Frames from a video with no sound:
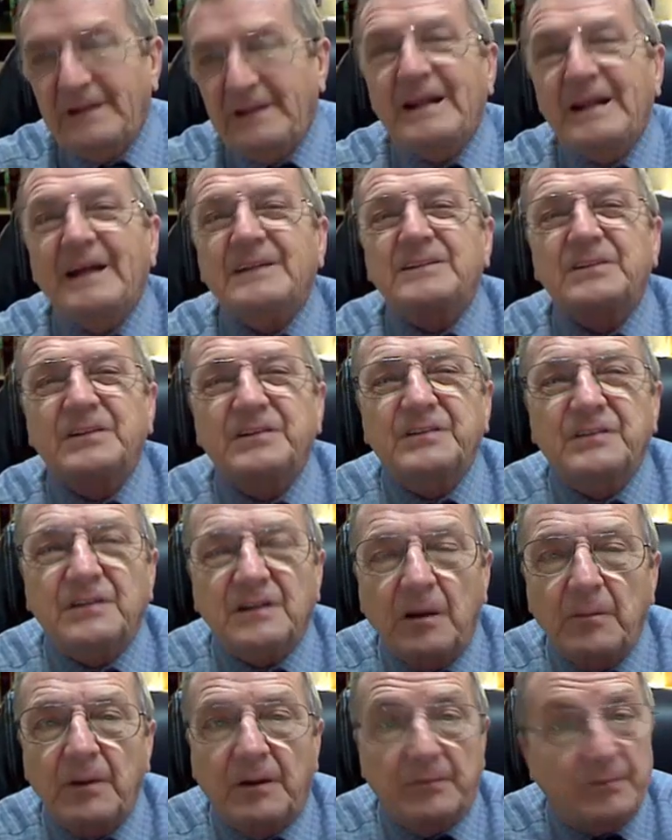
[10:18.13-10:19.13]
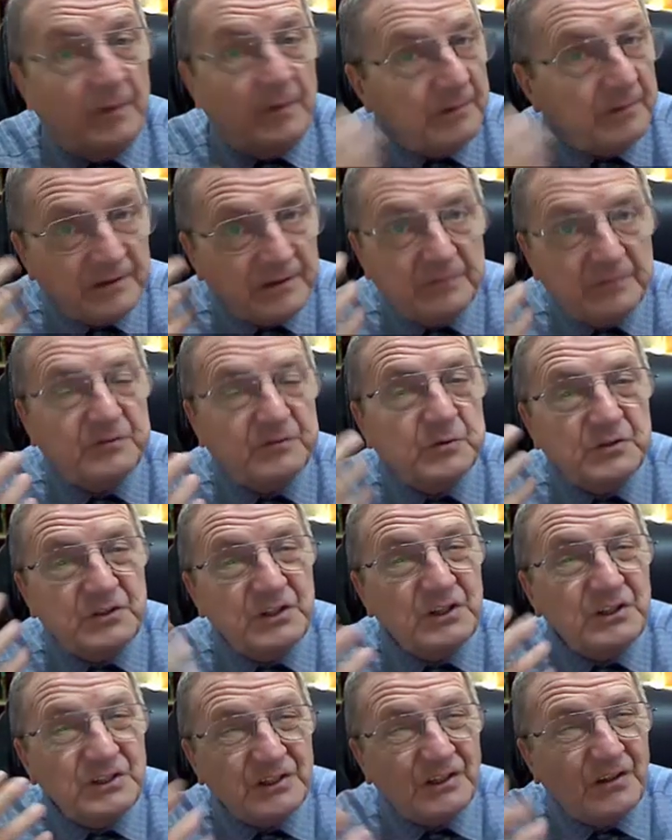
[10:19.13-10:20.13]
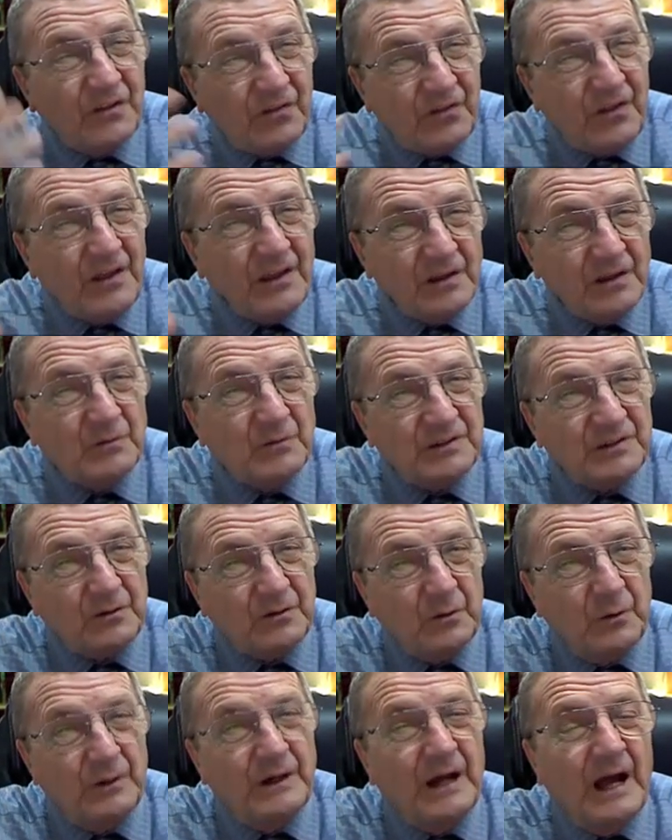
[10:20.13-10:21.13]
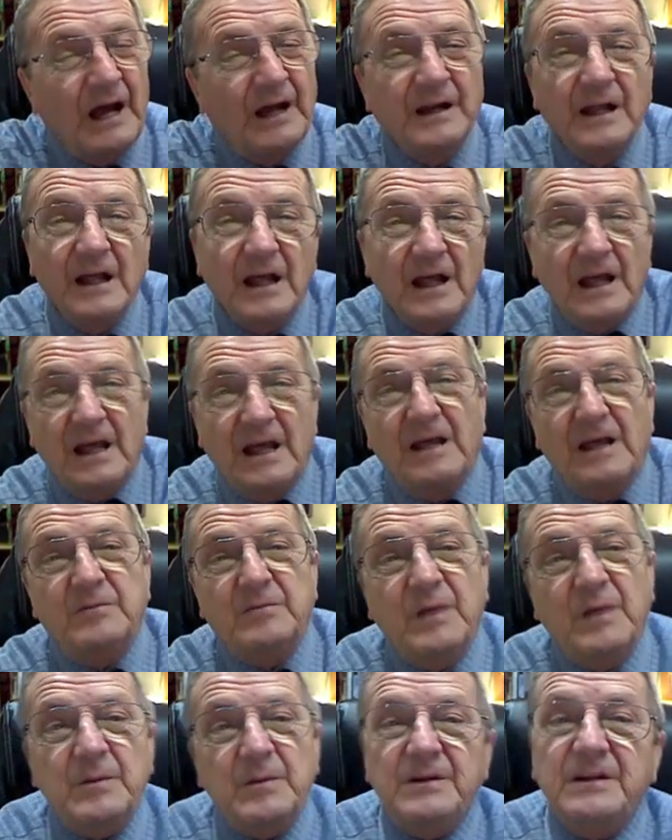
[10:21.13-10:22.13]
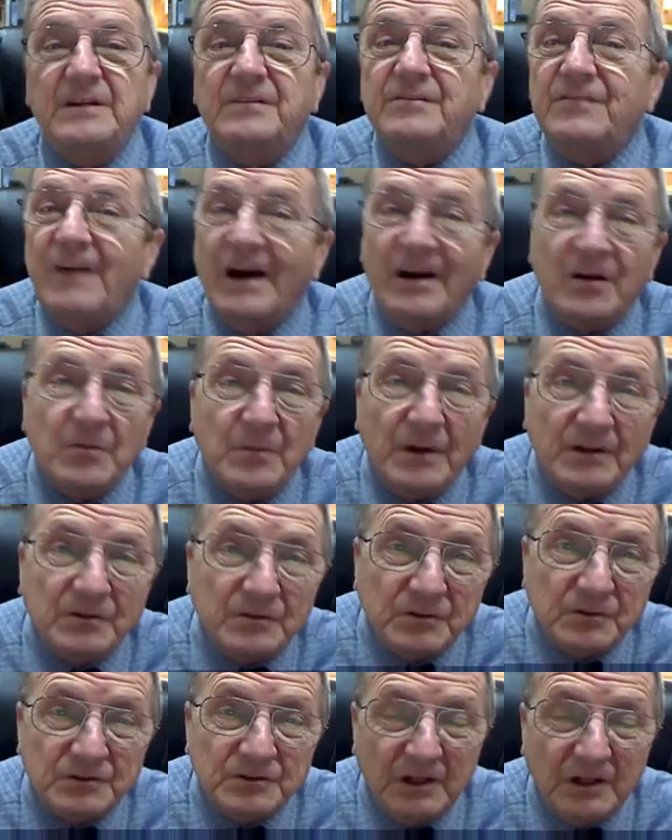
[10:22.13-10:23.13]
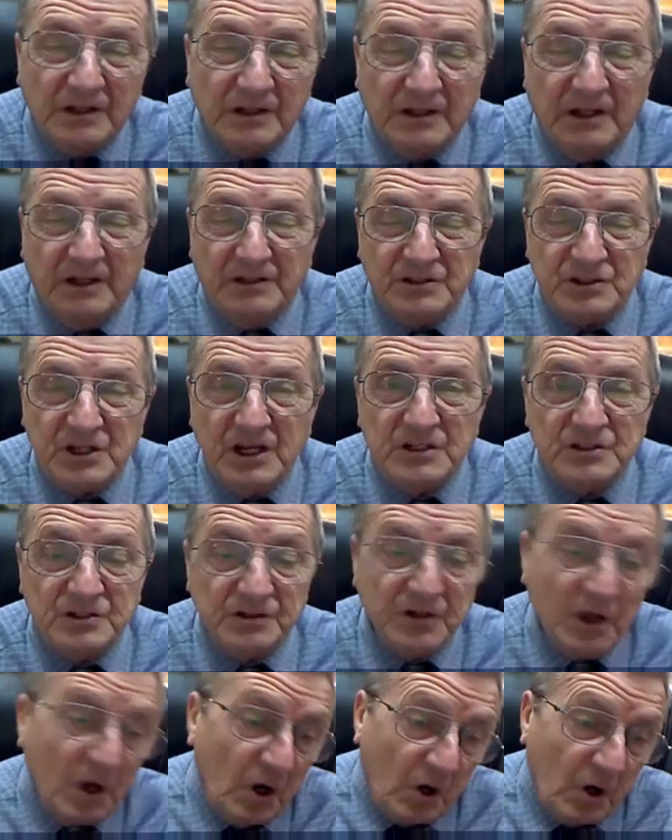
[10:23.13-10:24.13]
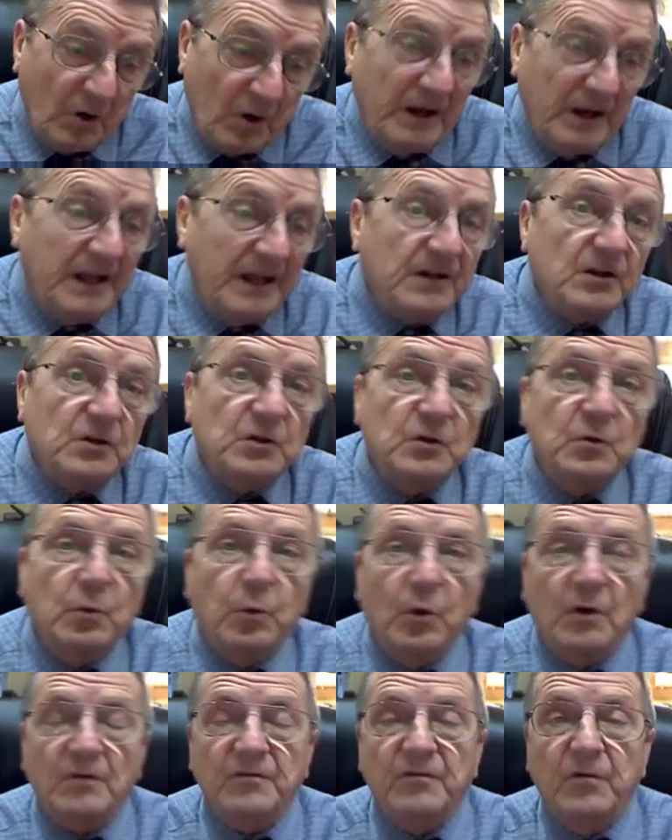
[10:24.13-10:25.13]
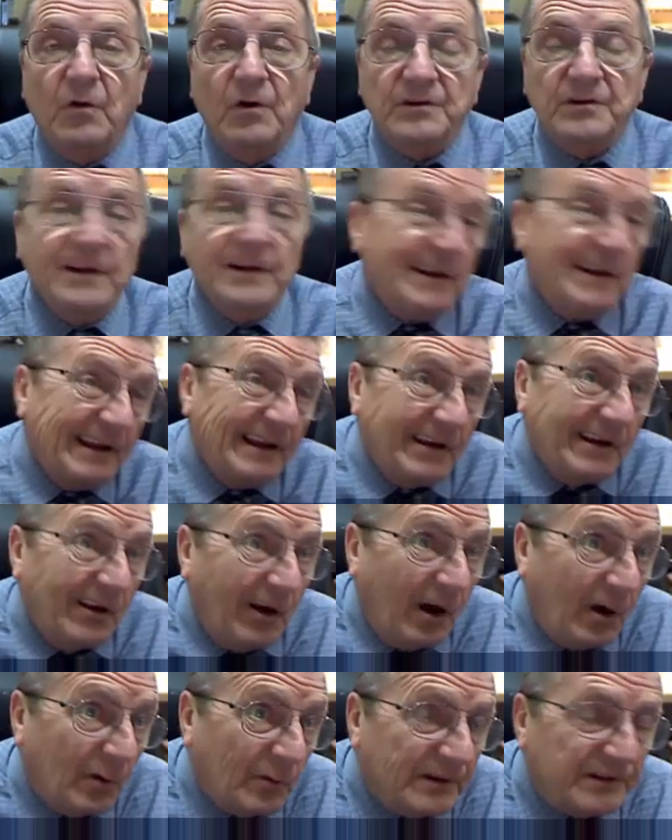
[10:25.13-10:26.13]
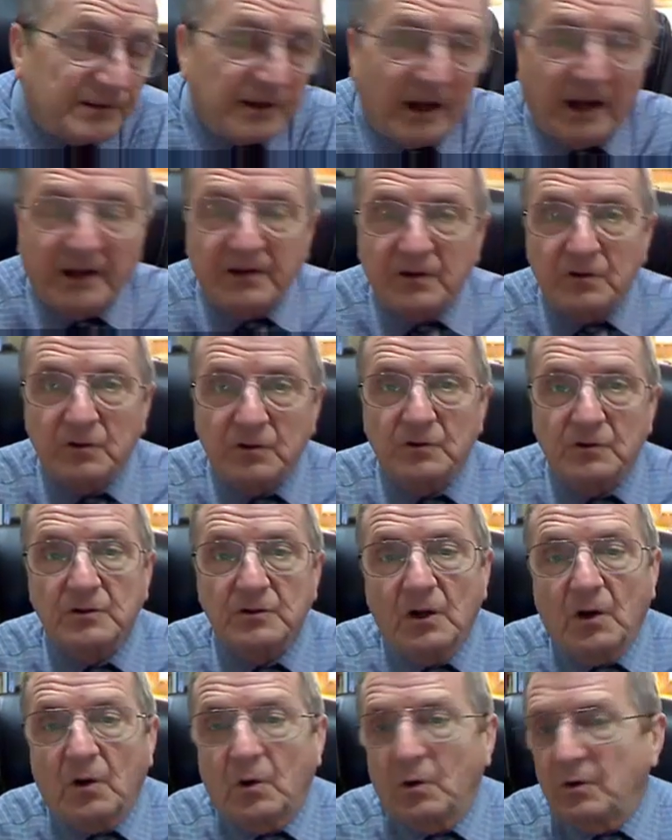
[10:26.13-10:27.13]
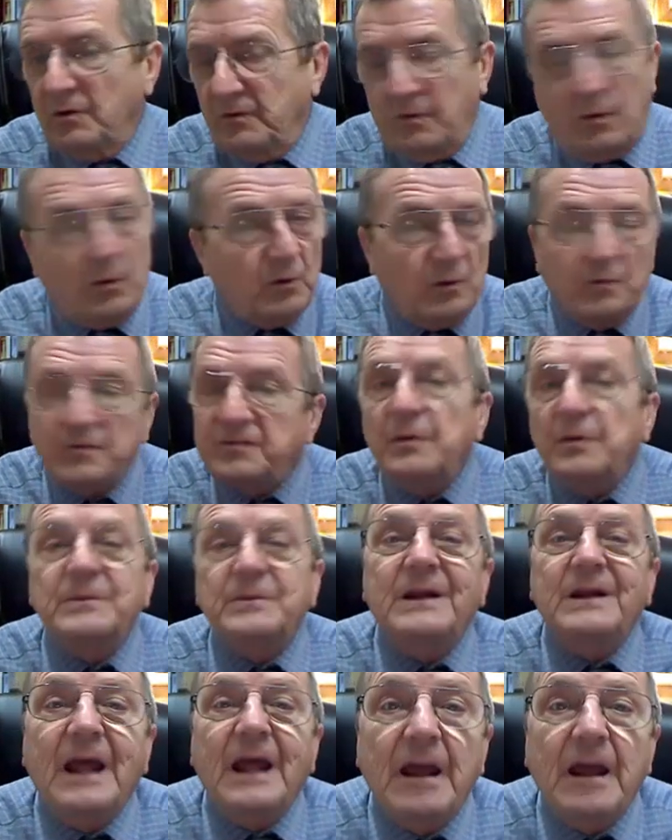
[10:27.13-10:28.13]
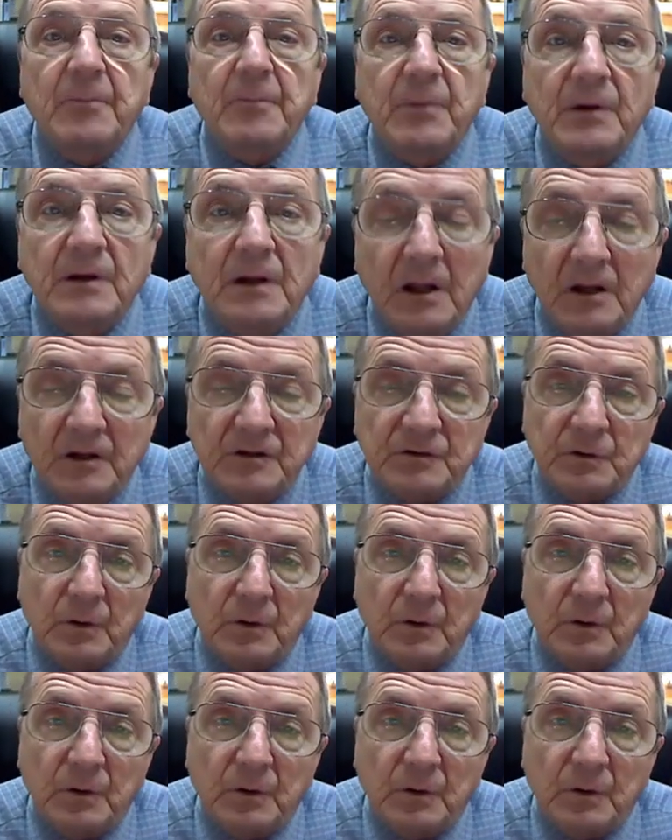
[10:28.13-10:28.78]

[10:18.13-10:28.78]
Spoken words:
May not just come in. Remember, because I'm strategically thinking what's going on, and maybe the environmental changes, or I had a good workforce, and they all retired, or something happened.